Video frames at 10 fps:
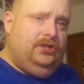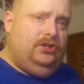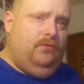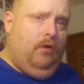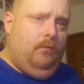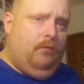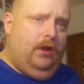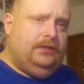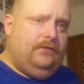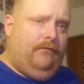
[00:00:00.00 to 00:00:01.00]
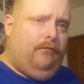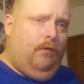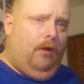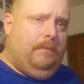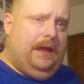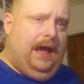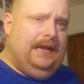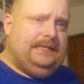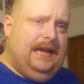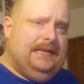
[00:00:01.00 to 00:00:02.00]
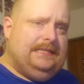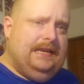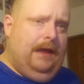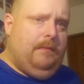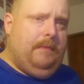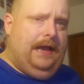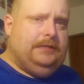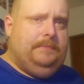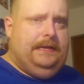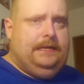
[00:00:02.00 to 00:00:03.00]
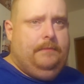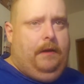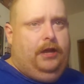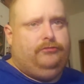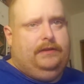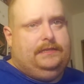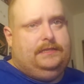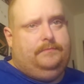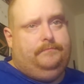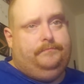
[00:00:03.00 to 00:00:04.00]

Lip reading: 2 home runs, 4 RBIs as the Diamondbacks beat the Padres.